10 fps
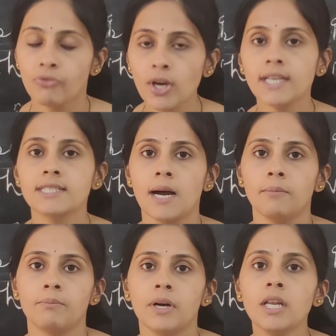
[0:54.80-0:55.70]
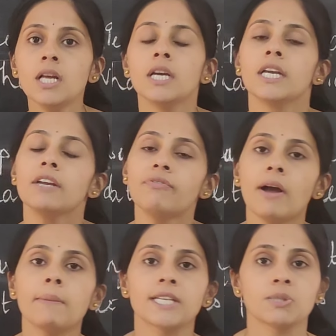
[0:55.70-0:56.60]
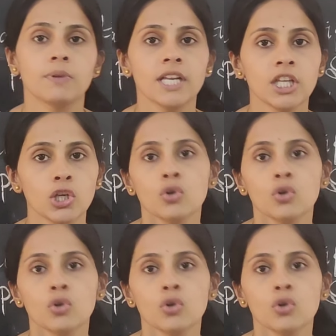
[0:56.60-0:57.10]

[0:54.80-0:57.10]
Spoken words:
For example, if I am explaining